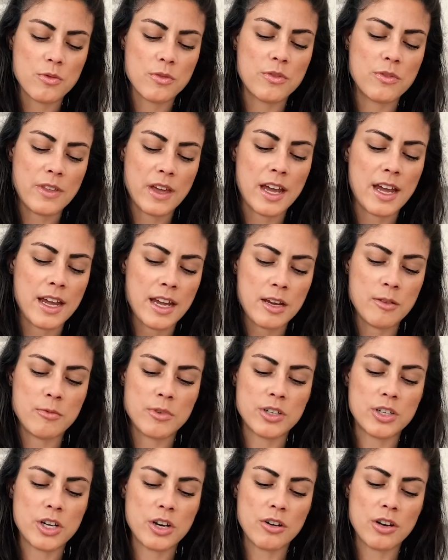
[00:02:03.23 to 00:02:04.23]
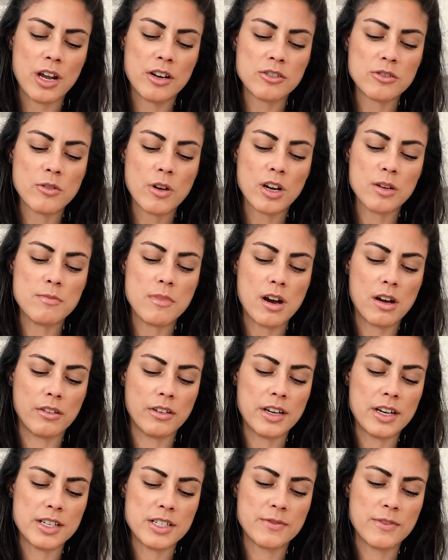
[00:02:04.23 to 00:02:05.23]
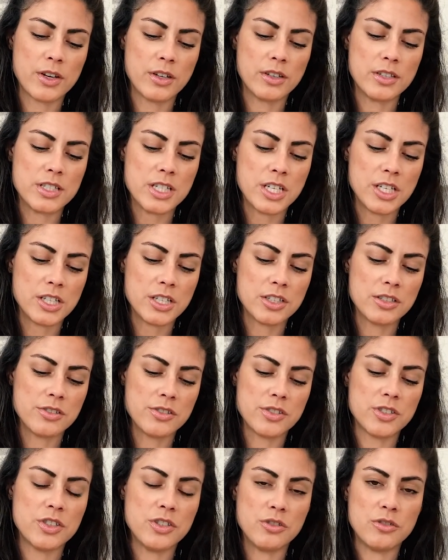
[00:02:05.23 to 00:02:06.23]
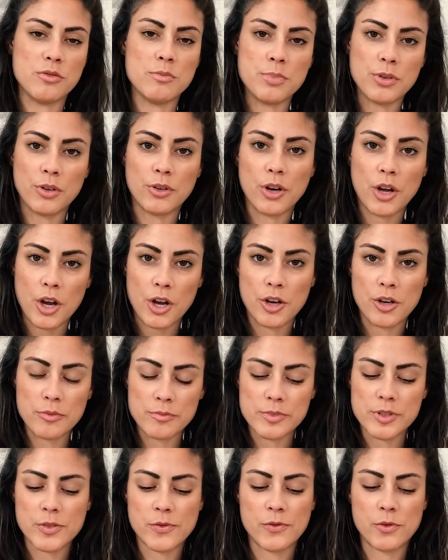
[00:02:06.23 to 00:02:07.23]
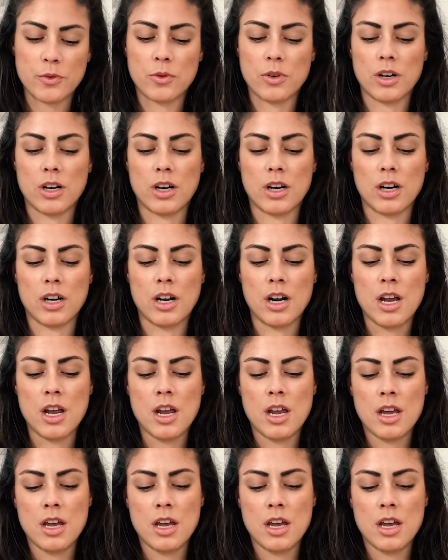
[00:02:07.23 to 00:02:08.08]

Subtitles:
they would go down to Guatemala as volunteers to build homes for